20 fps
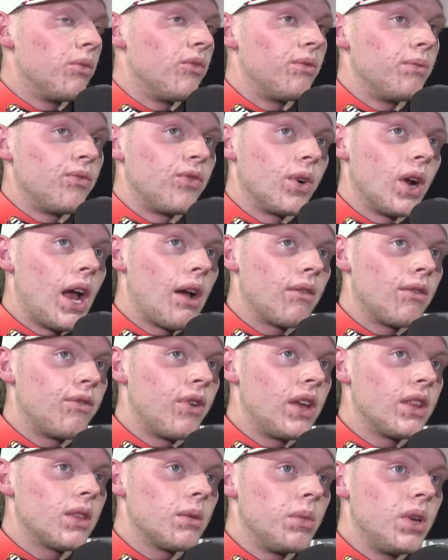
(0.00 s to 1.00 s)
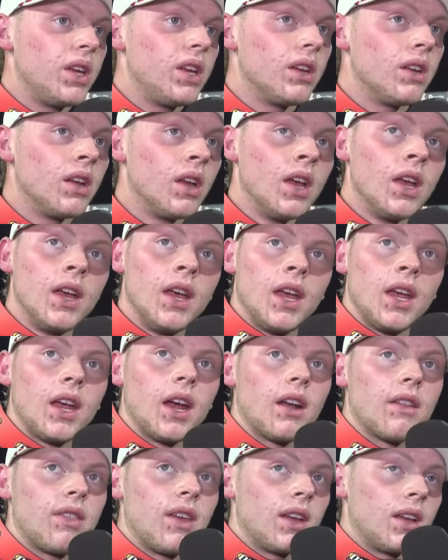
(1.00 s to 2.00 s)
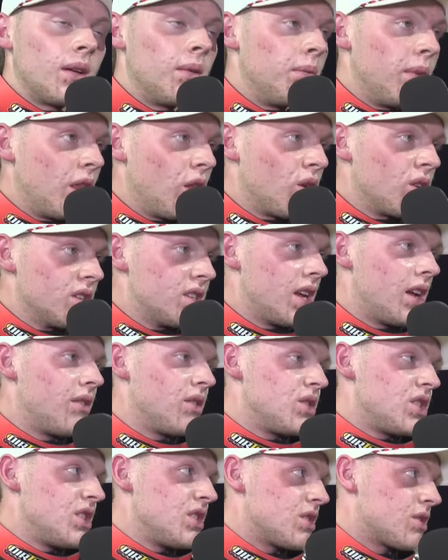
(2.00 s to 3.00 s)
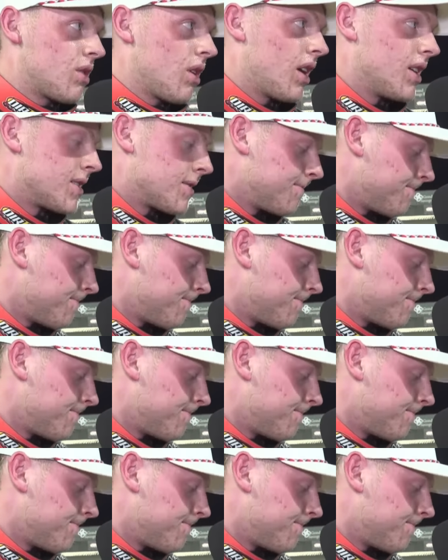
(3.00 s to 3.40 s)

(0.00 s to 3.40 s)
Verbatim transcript: for having faith in me and got to thank my Lord and Savior, Jesus Christ.